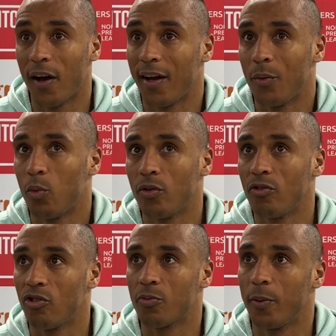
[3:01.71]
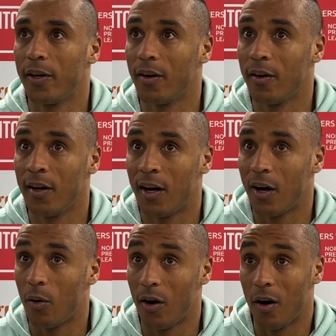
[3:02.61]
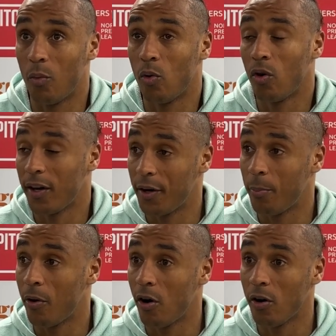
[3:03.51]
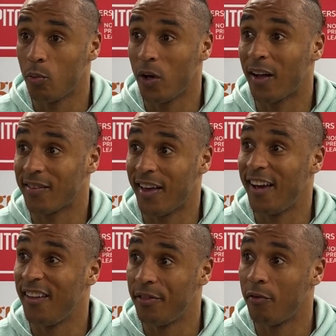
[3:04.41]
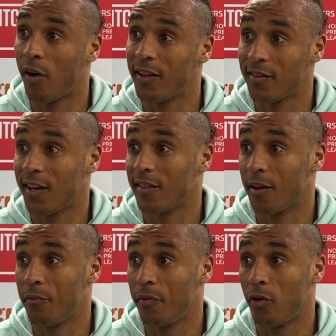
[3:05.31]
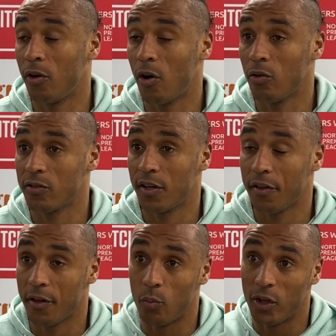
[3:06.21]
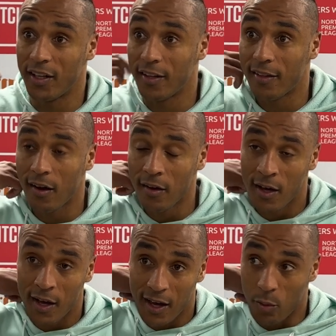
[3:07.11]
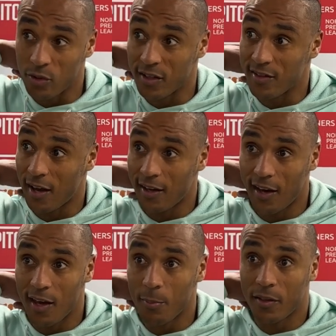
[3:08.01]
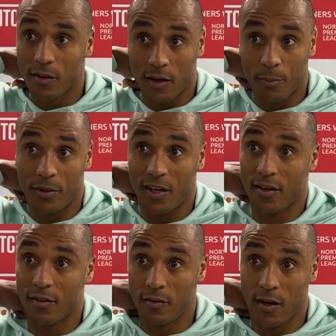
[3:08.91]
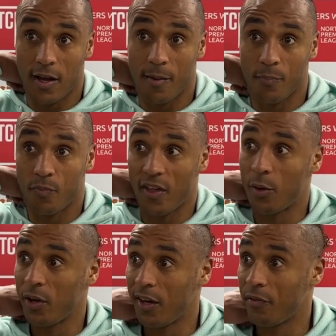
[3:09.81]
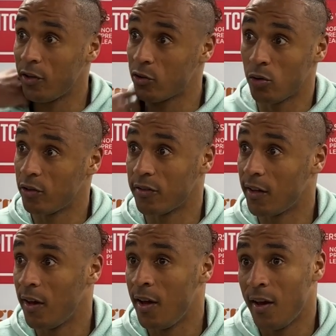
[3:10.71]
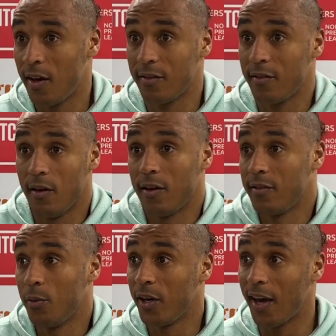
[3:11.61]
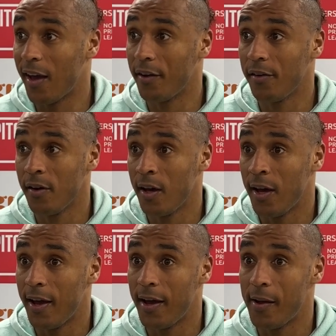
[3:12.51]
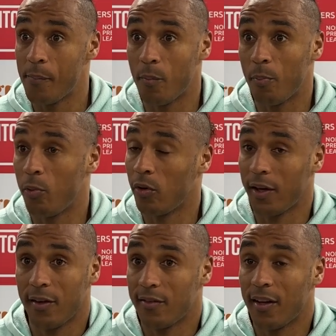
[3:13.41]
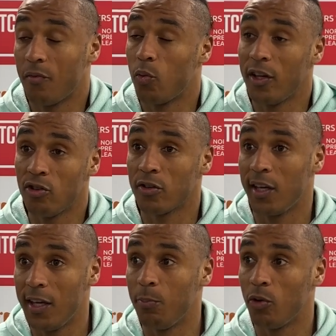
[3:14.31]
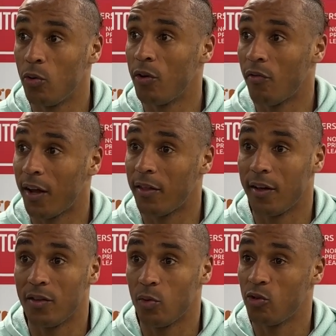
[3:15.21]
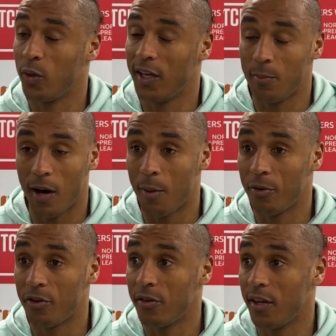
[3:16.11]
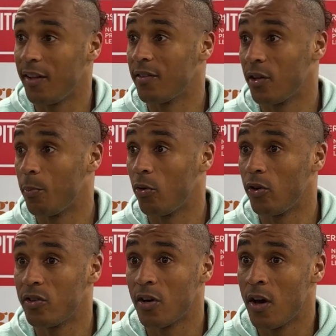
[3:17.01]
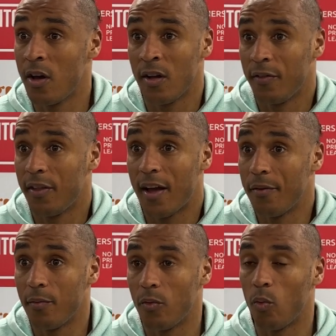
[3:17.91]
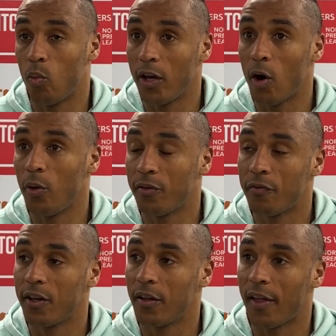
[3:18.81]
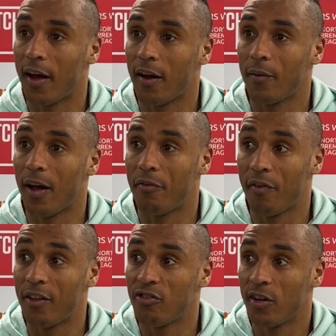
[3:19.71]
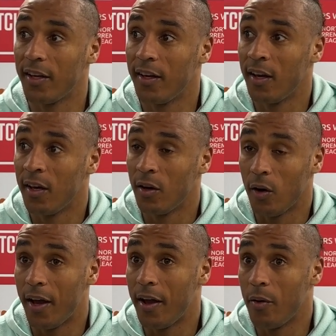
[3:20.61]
that it wouldn't just be a, a, a walk in the park. We had to earn the right to get them four goals, and I think we did that. It was a tight game at the at beginning. Um, they were giving as good as the, as as they were getting. Um, but like I said, if we just keep doing the right things, which we keep hammering into the boys, then we always feel that eventually uh,